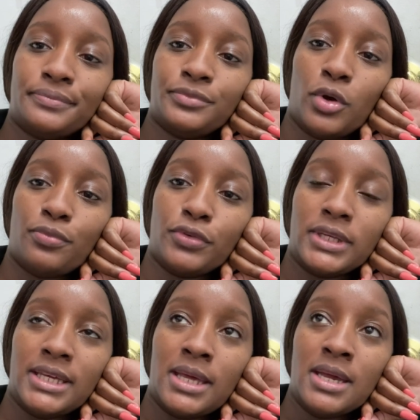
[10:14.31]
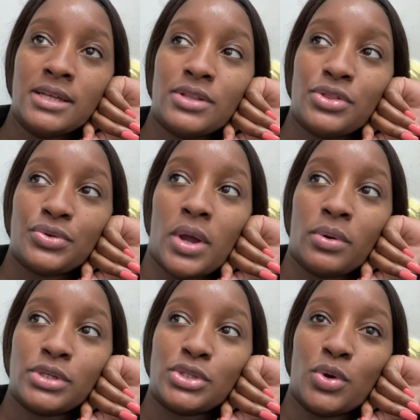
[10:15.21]
hopefully the three
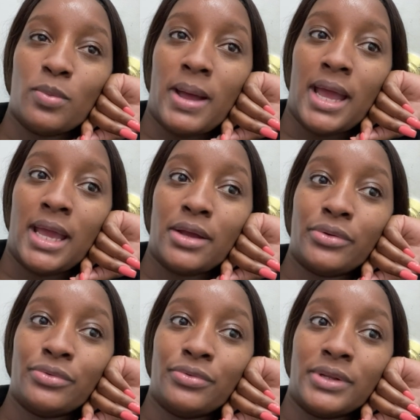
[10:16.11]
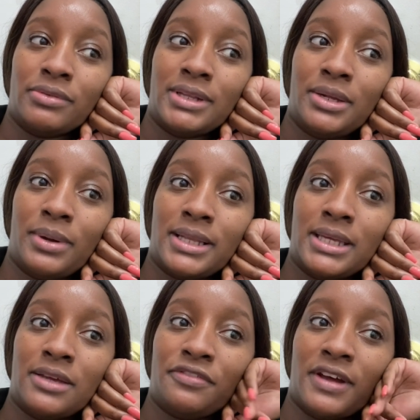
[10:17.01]
hours go by really, really
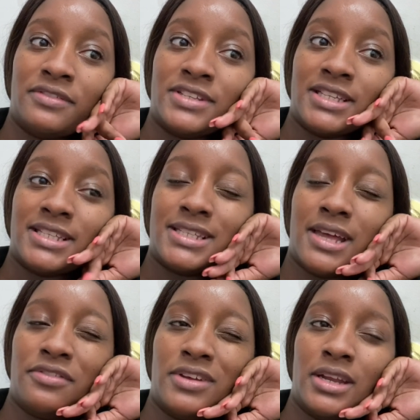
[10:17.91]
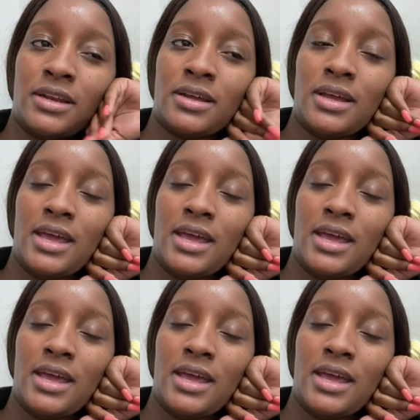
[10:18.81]
quickly. Five, six, seven.